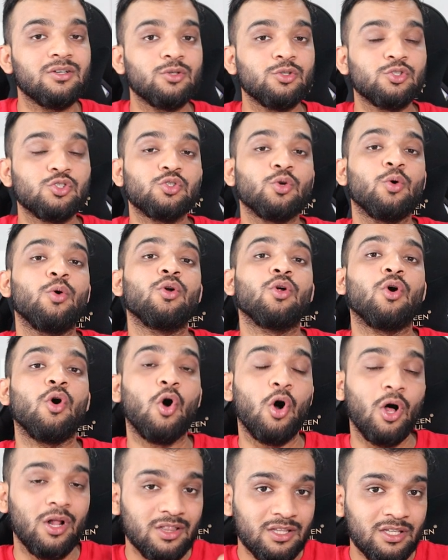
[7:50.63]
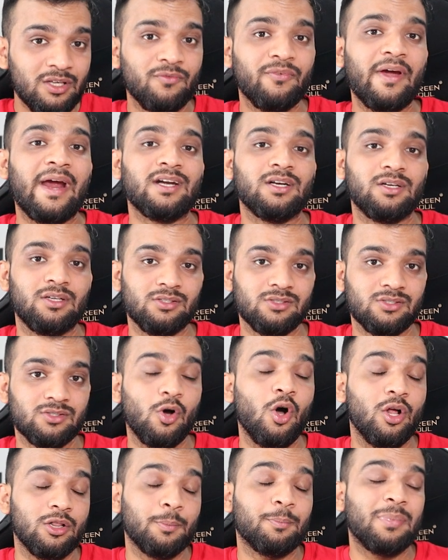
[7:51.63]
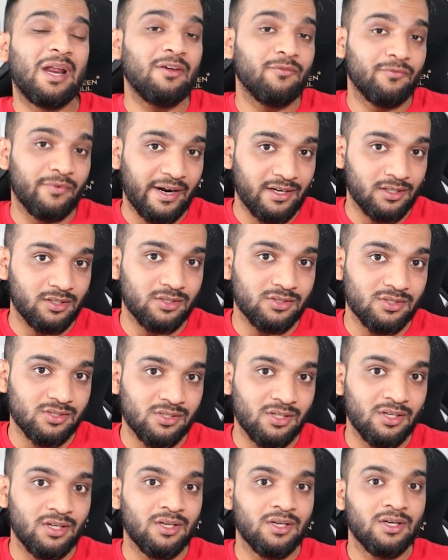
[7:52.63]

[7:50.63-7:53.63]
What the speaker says: to store all the factors. All the prime factors.